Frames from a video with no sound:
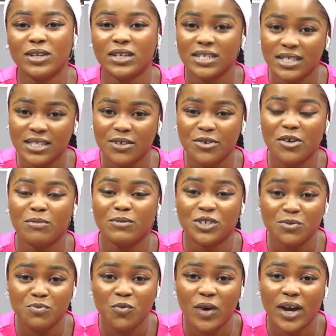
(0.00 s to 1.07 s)
Instagram,
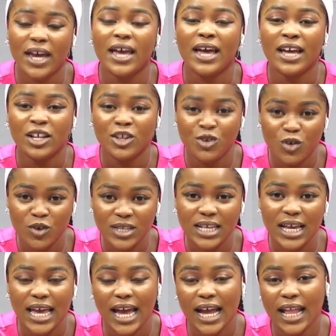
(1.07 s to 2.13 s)

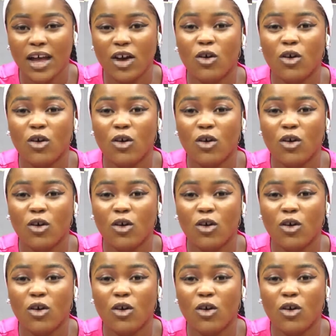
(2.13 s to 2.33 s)
gymwear.ghana,